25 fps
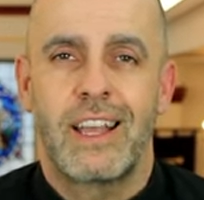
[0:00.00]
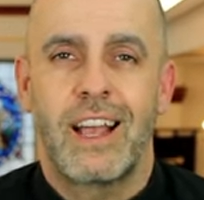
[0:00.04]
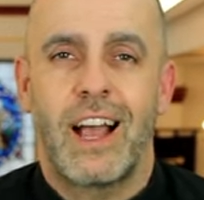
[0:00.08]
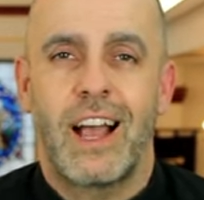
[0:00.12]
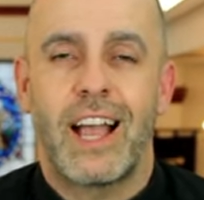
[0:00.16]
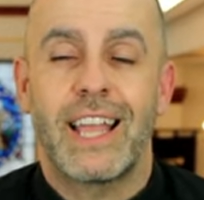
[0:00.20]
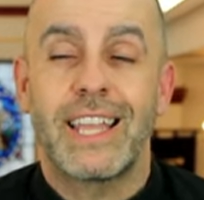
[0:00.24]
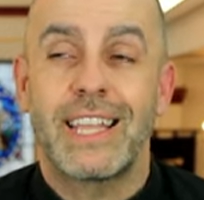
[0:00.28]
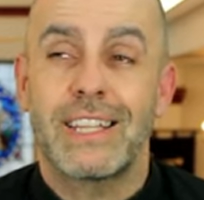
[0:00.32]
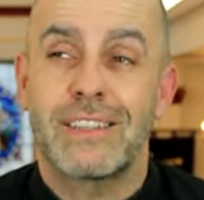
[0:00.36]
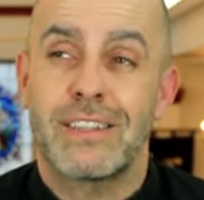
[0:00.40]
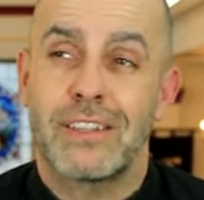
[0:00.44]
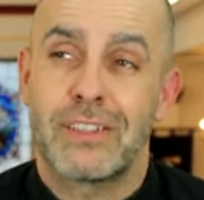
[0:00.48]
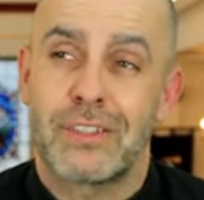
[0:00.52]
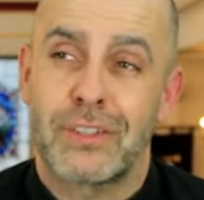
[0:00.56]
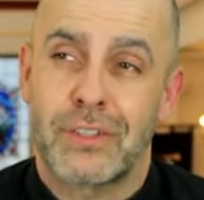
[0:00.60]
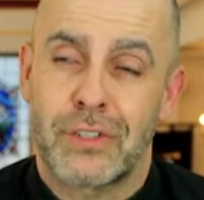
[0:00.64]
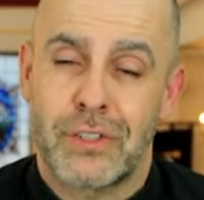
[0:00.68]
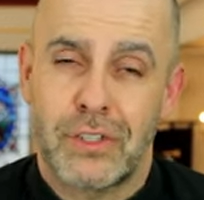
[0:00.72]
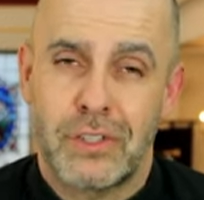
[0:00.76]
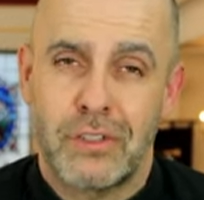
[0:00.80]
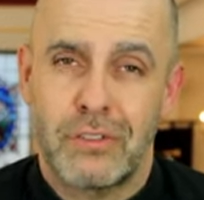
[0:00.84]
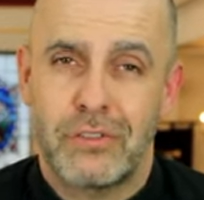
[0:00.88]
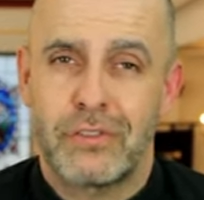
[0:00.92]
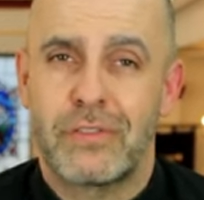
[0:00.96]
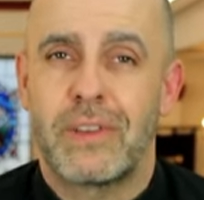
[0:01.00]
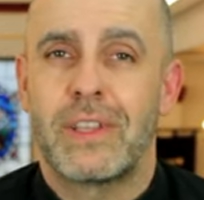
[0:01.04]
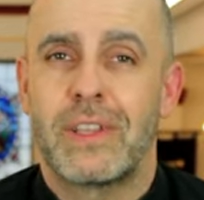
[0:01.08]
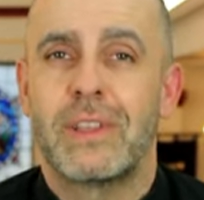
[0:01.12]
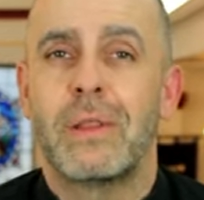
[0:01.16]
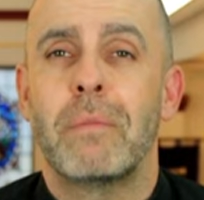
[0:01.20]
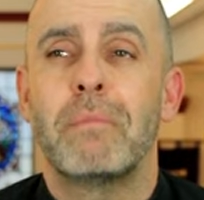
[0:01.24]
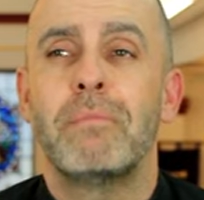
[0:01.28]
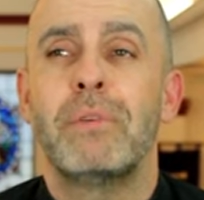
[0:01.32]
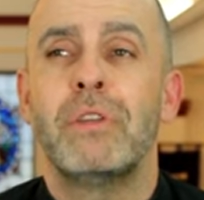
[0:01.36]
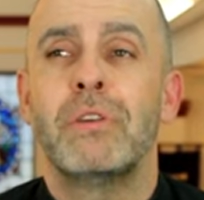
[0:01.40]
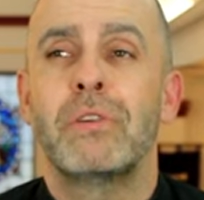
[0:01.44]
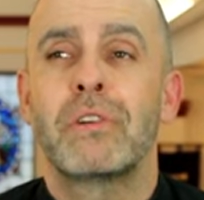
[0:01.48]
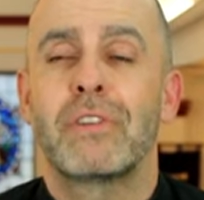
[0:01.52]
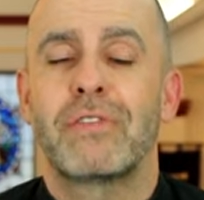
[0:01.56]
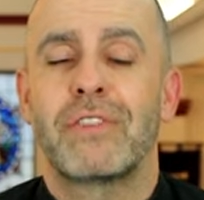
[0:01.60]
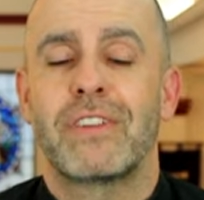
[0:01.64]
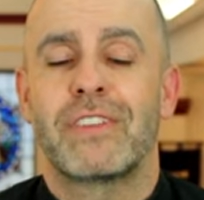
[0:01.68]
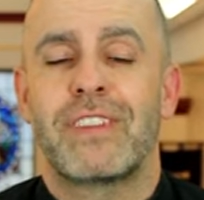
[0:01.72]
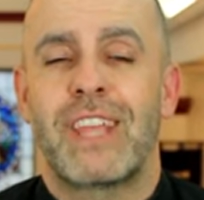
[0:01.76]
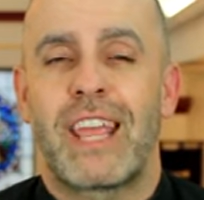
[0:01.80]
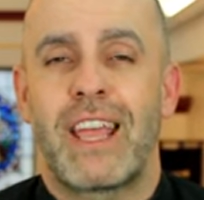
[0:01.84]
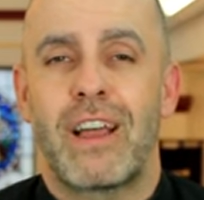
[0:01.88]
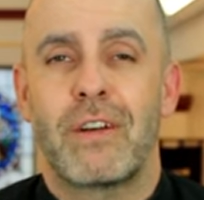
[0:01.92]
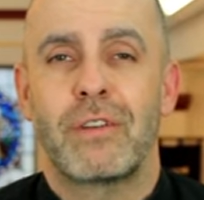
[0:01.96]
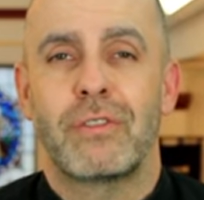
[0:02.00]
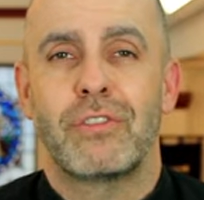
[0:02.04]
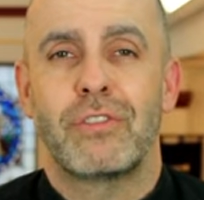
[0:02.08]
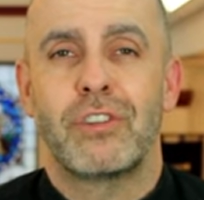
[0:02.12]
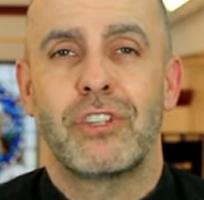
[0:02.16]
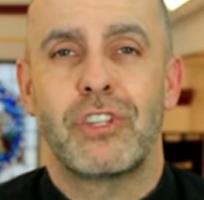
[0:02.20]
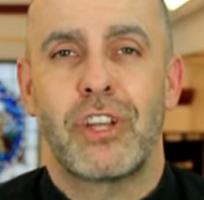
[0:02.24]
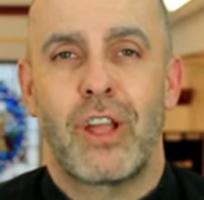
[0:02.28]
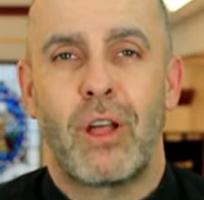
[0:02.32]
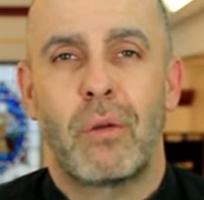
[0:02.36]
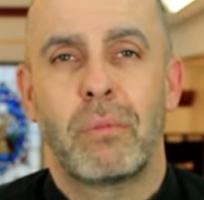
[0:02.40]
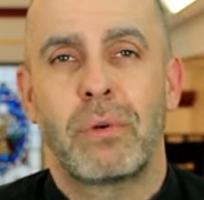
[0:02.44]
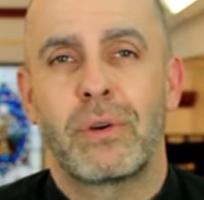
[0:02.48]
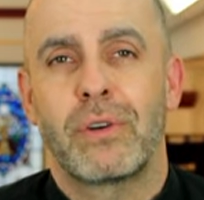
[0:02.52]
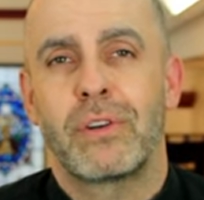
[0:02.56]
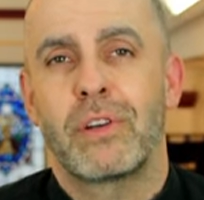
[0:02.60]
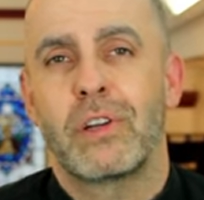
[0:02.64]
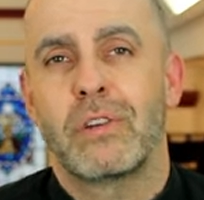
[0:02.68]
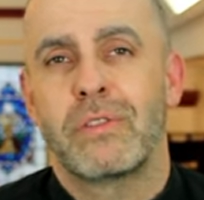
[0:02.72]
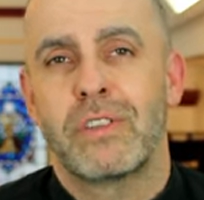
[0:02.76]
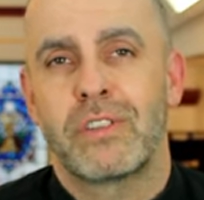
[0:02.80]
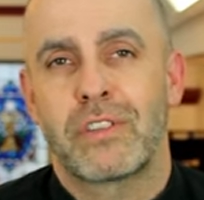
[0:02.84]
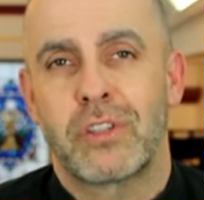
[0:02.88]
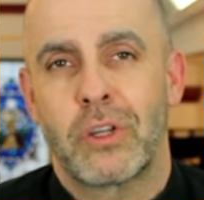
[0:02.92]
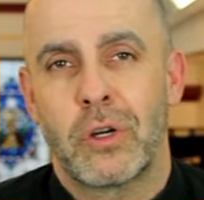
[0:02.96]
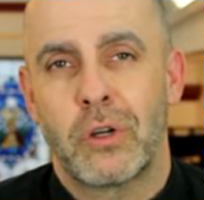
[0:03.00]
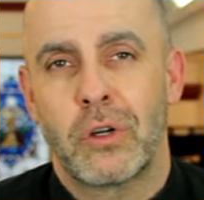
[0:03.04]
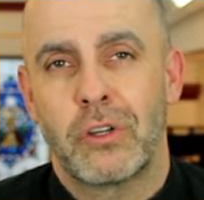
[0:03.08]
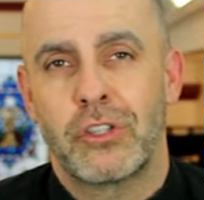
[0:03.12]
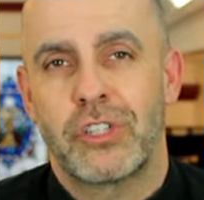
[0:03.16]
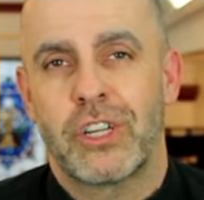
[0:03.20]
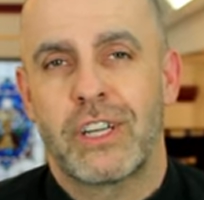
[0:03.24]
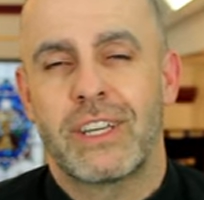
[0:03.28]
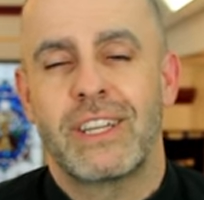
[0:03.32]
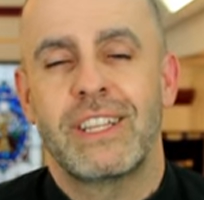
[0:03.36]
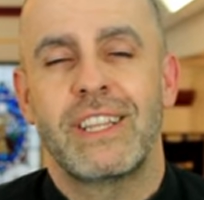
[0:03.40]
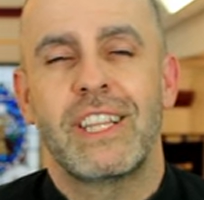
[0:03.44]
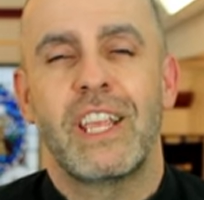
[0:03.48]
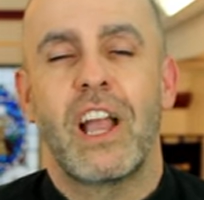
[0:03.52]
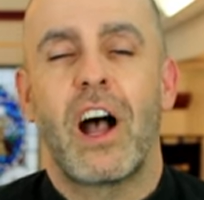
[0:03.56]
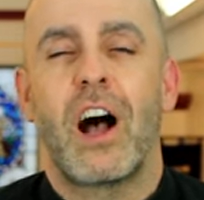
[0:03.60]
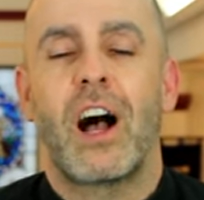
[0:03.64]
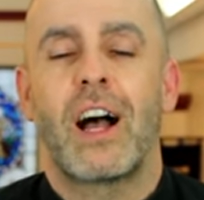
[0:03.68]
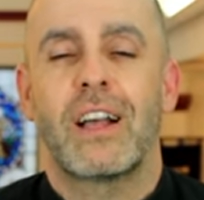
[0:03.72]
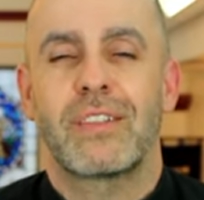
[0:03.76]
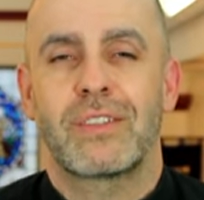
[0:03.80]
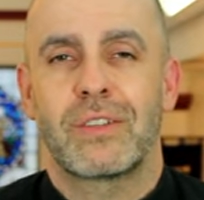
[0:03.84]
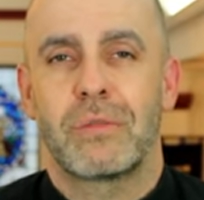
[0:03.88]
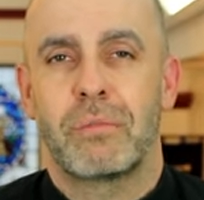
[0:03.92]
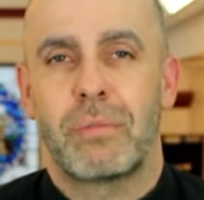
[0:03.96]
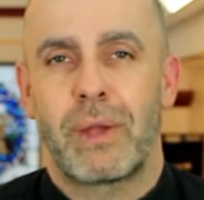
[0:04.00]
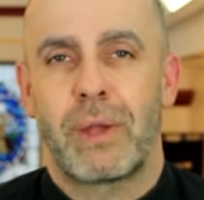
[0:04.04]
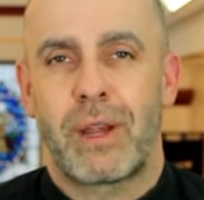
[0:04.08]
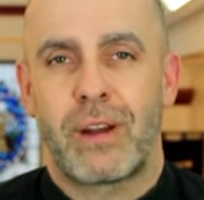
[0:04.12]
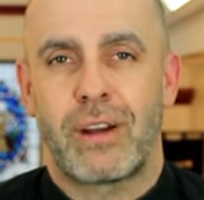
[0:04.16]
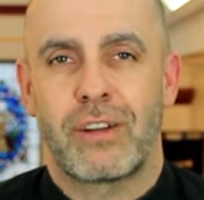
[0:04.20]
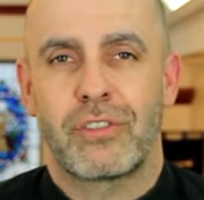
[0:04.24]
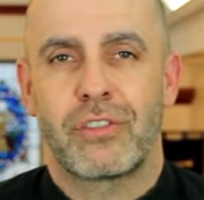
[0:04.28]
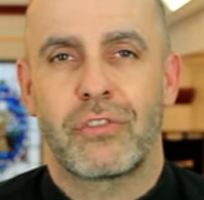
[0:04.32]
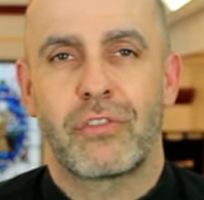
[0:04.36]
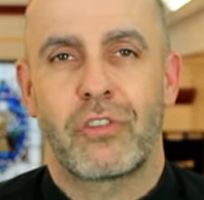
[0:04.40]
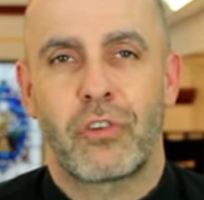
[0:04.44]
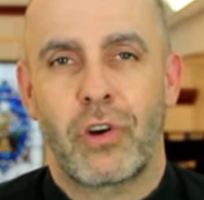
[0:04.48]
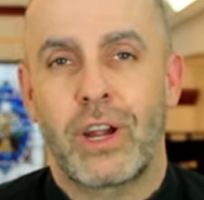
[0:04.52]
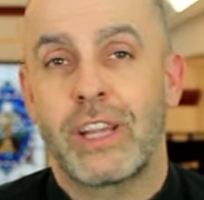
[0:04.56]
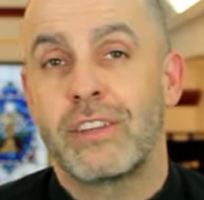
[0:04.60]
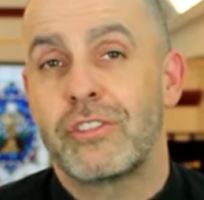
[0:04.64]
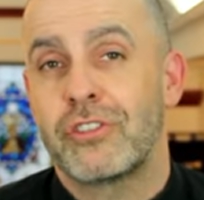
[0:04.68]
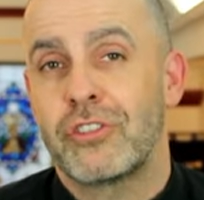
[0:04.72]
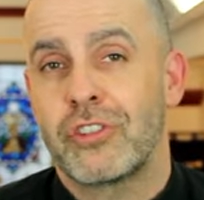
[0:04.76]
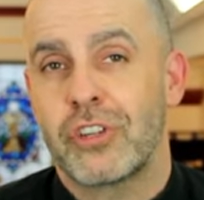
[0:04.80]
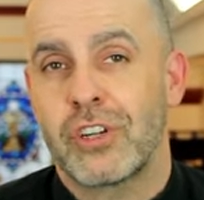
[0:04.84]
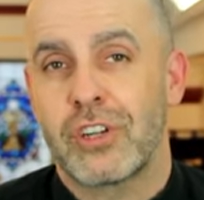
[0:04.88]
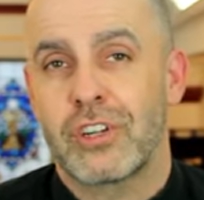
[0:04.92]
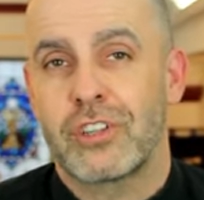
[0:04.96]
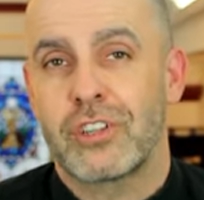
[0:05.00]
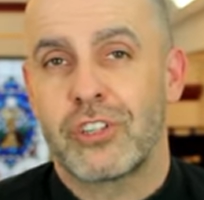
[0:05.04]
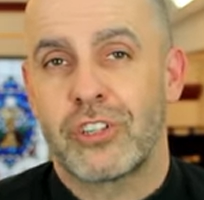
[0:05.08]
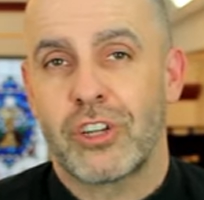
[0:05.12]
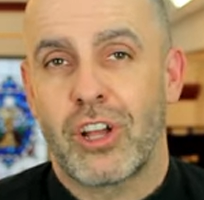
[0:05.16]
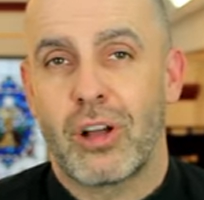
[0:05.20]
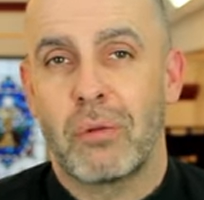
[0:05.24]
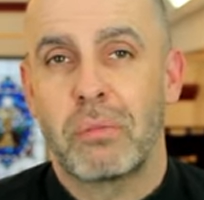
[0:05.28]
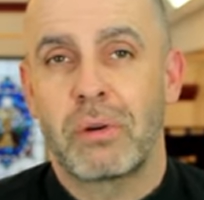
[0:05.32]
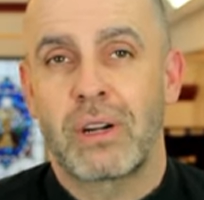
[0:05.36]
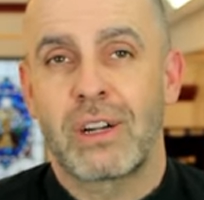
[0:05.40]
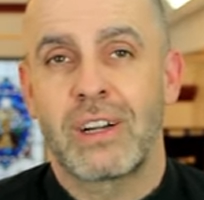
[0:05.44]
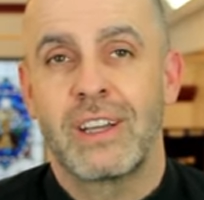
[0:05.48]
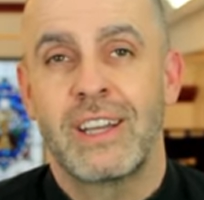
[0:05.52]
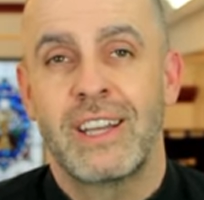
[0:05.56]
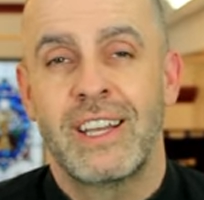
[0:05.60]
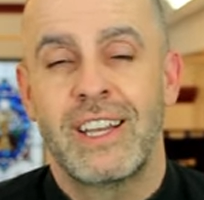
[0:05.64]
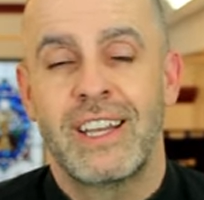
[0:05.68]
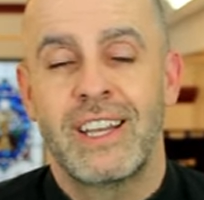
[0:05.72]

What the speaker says: I get to serve in the beautiful town of Shelburne, Nova Scotia, in the awesome parish of Christ Church Shelburne